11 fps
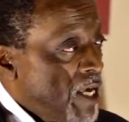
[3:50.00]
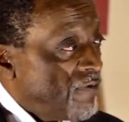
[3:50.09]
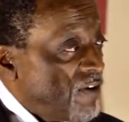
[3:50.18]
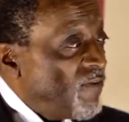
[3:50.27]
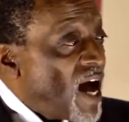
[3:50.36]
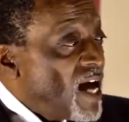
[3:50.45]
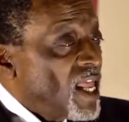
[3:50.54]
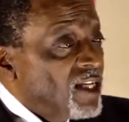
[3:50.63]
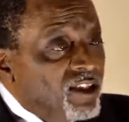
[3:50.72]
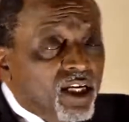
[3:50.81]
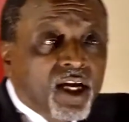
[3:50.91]
If it
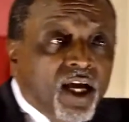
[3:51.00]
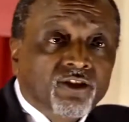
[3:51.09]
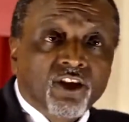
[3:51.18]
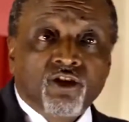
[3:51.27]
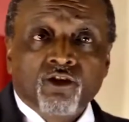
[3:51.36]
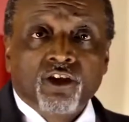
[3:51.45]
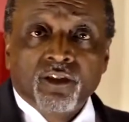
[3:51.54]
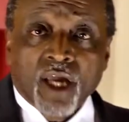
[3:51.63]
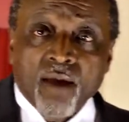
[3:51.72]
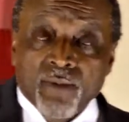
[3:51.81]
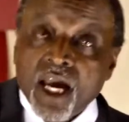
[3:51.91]
violates the Constitution,
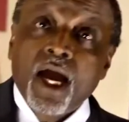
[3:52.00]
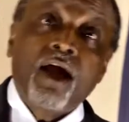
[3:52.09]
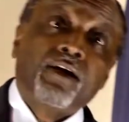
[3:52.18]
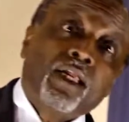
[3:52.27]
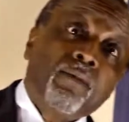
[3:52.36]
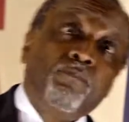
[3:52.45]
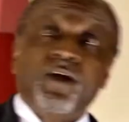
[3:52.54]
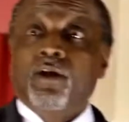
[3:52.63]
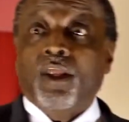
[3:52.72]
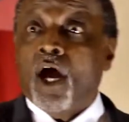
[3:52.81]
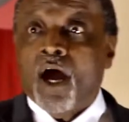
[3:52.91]
tell me, how can it
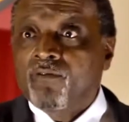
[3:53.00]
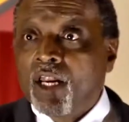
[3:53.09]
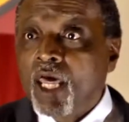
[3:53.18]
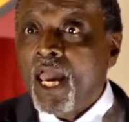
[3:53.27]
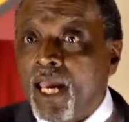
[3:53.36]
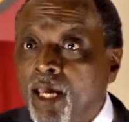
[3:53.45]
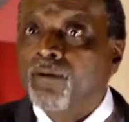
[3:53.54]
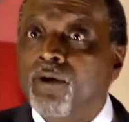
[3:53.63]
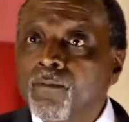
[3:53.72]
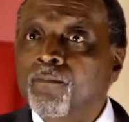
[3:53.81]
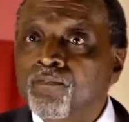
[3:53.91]
be the law of the land?
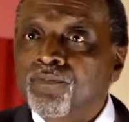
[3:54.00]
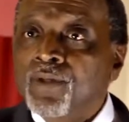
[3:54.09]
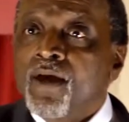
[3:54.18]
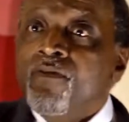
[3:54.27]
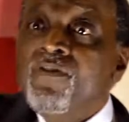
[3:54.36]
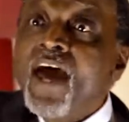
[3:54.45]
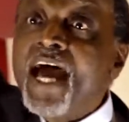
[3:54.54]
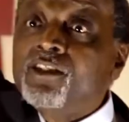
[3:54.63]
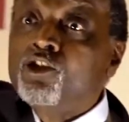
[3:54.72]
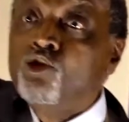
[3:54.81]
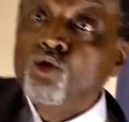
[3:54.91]

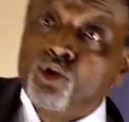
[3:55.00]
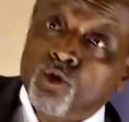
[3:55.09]
That's the